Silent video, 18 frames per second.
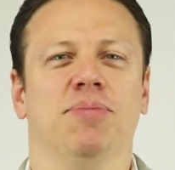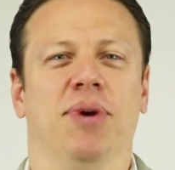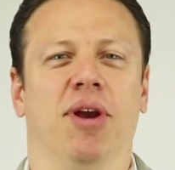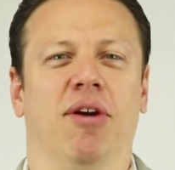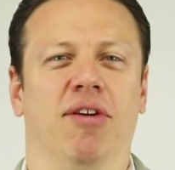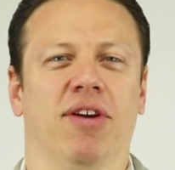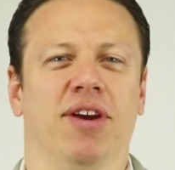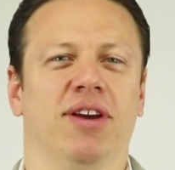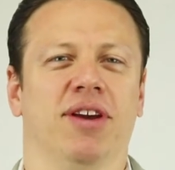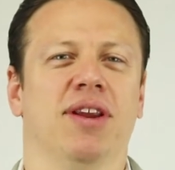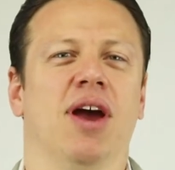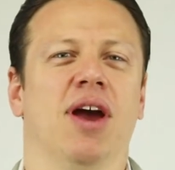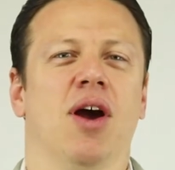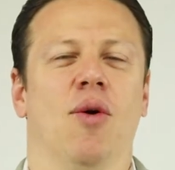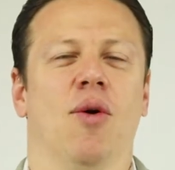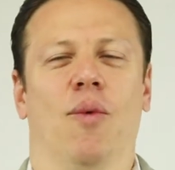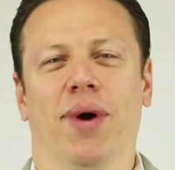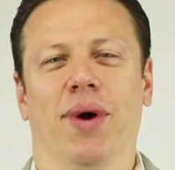period,
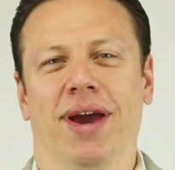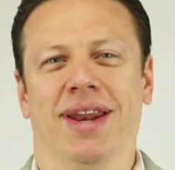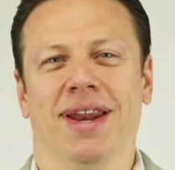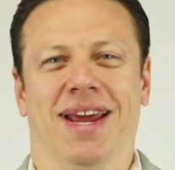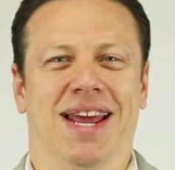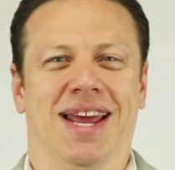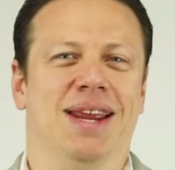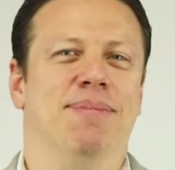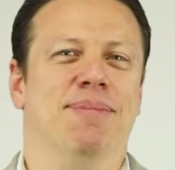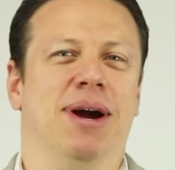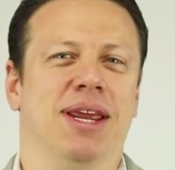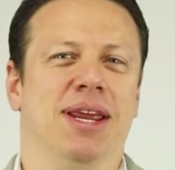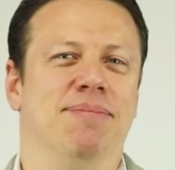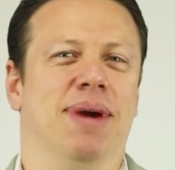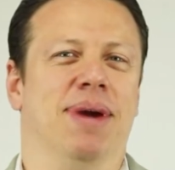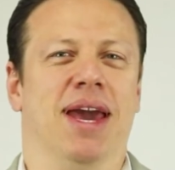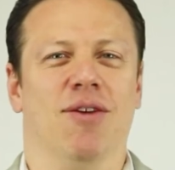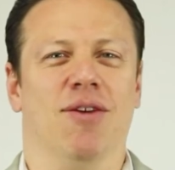when anybody
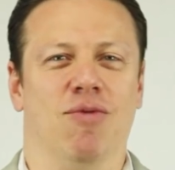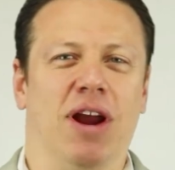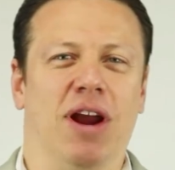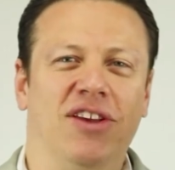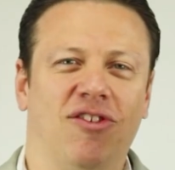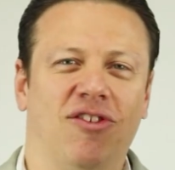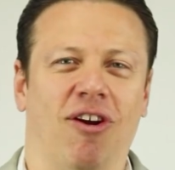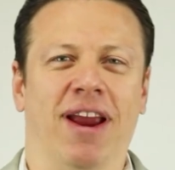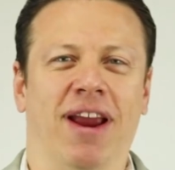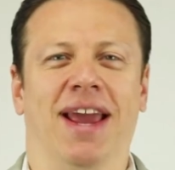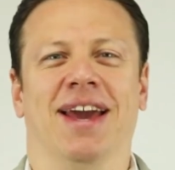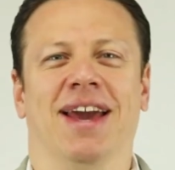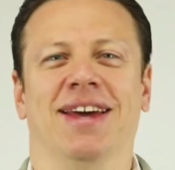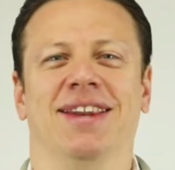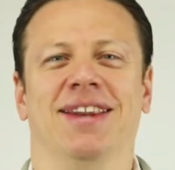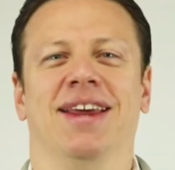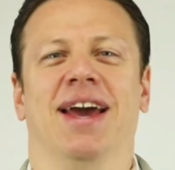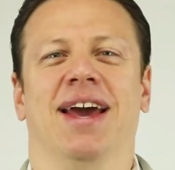may raise their
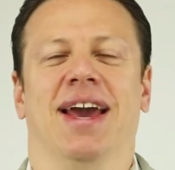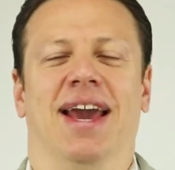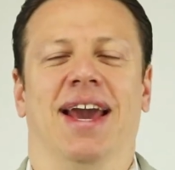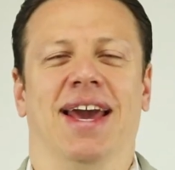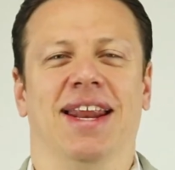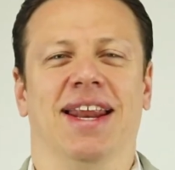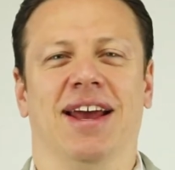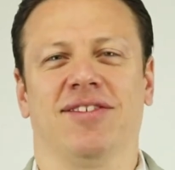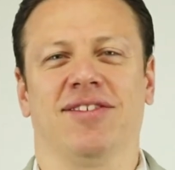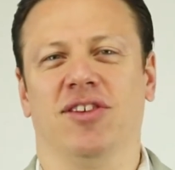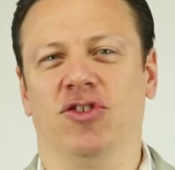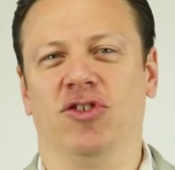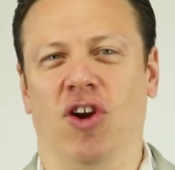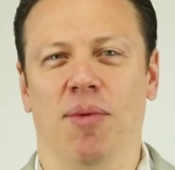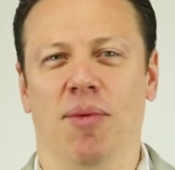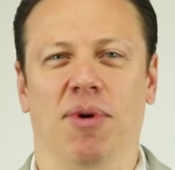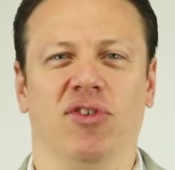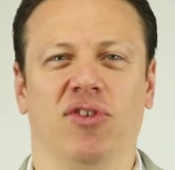hand and ask the
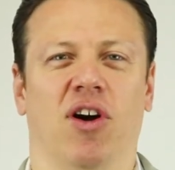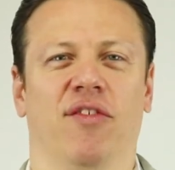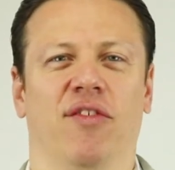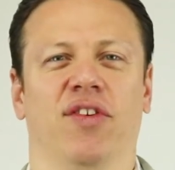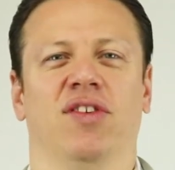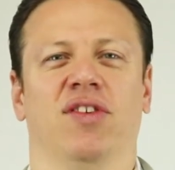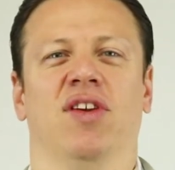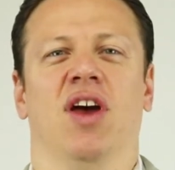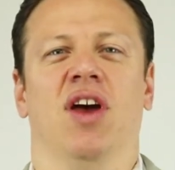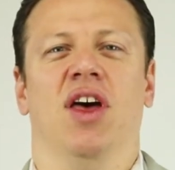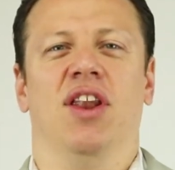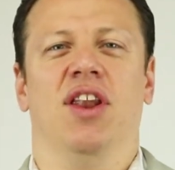trademarks office